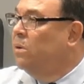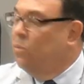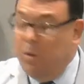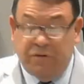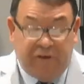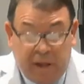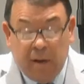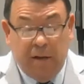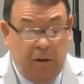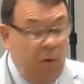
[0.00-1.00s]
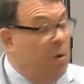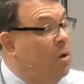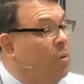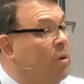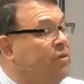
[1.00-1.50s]
We're telling you
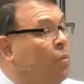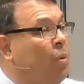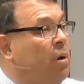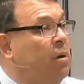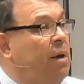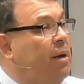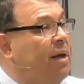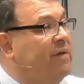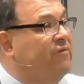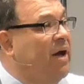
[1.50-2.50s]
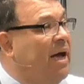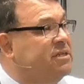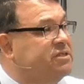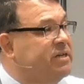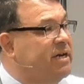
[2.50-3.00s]
what the Word of God
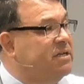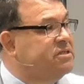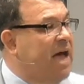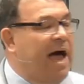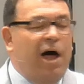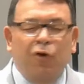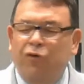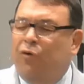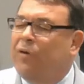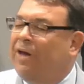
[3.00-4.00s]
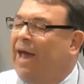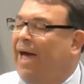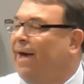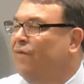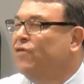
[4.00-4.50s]
says, how you can
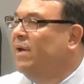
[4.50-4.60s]
have